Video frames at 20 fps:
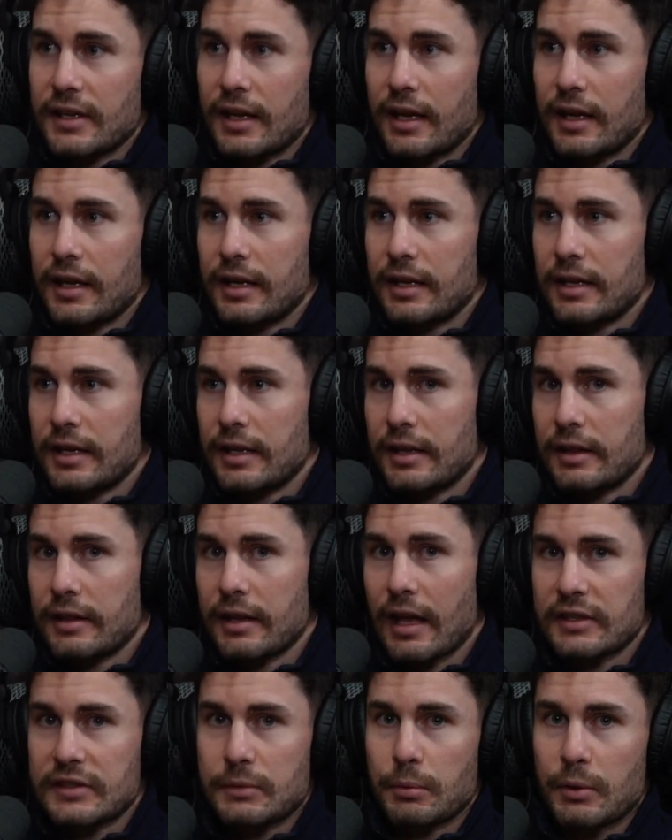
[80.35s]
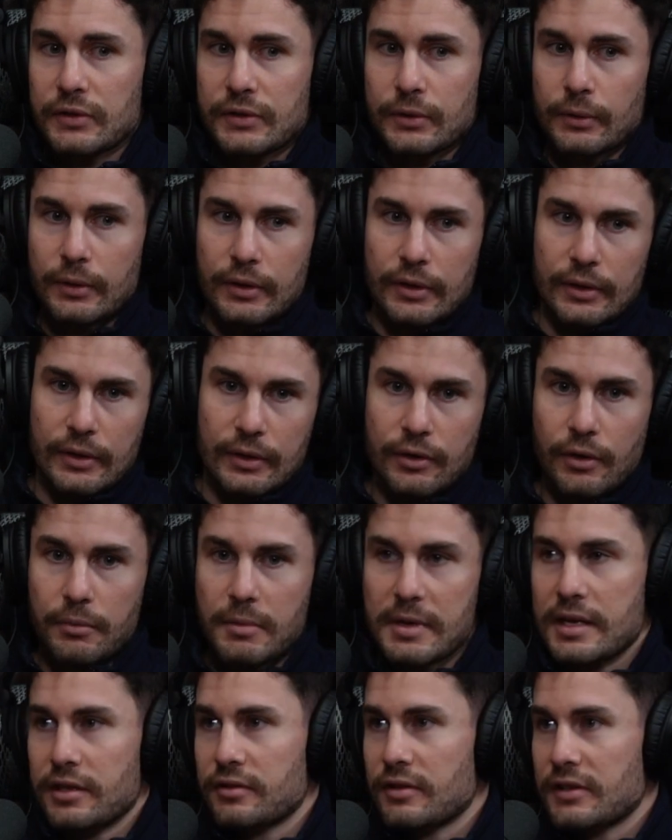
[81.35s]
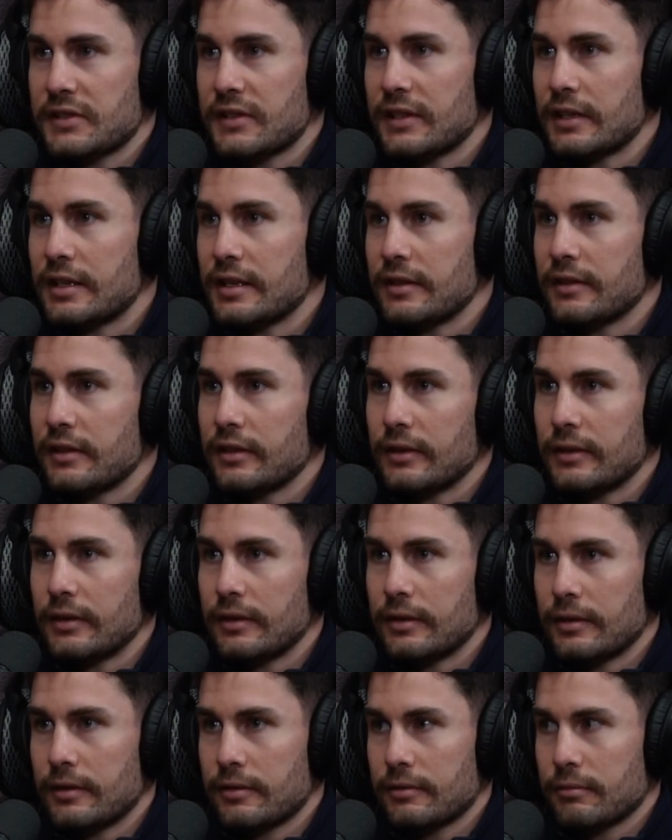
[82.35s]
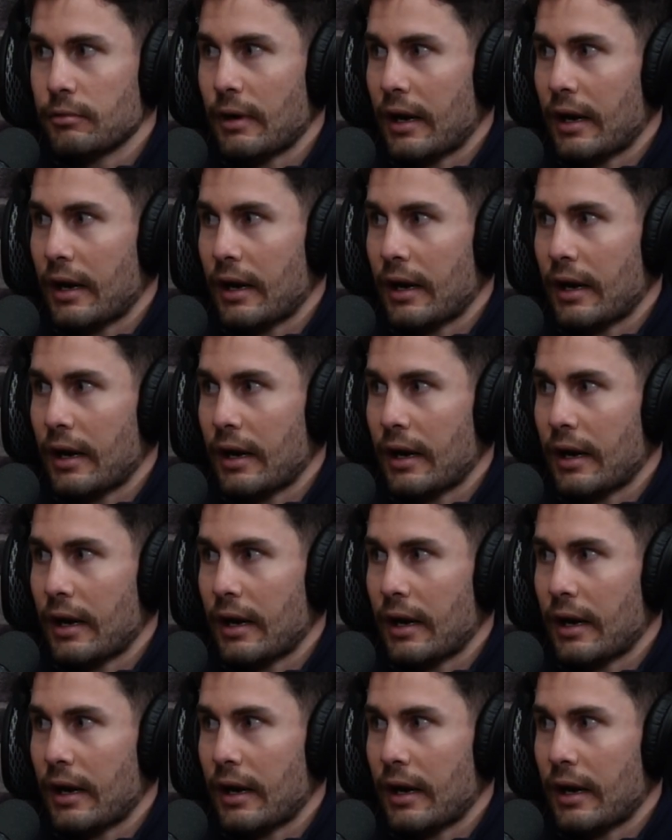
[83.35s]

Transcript: and that's what sort of got me interested in the